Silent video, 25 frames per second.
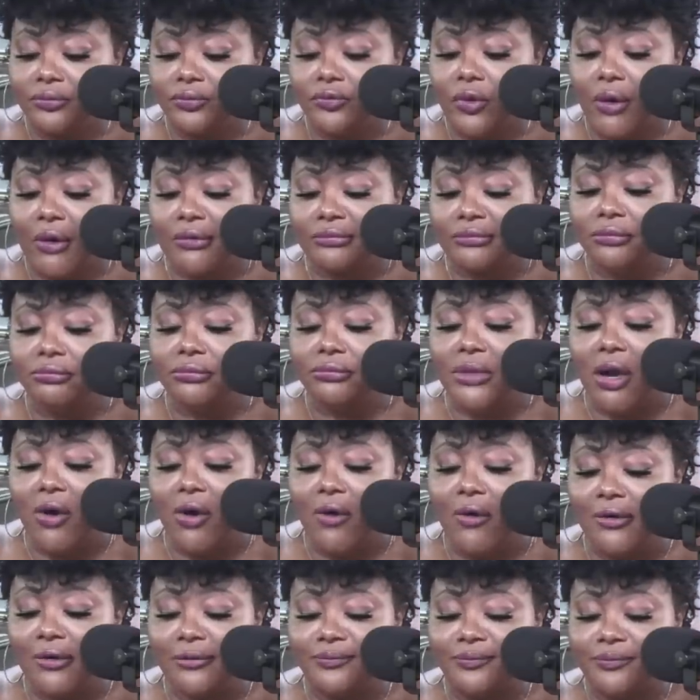
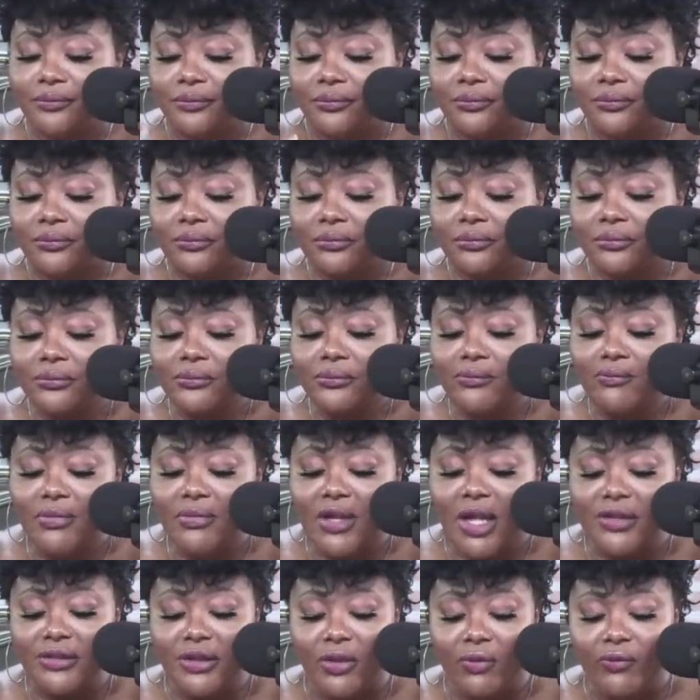Mo,
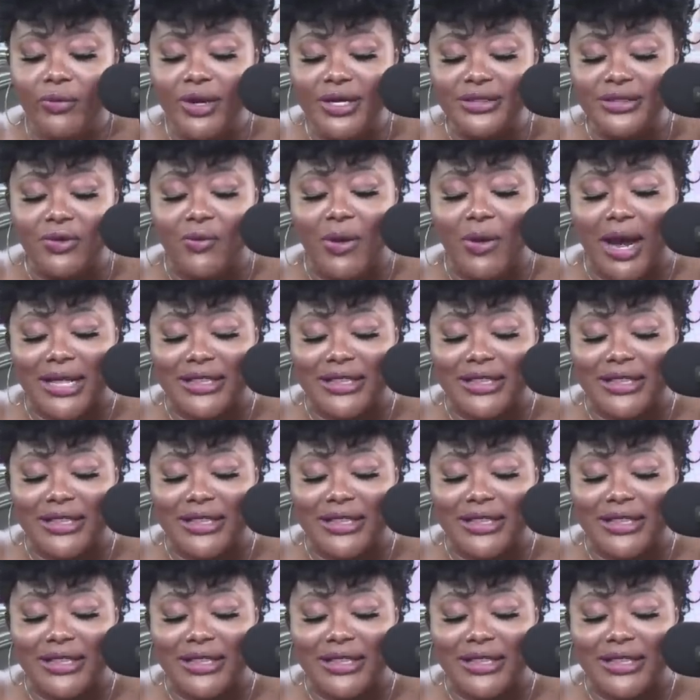the reason why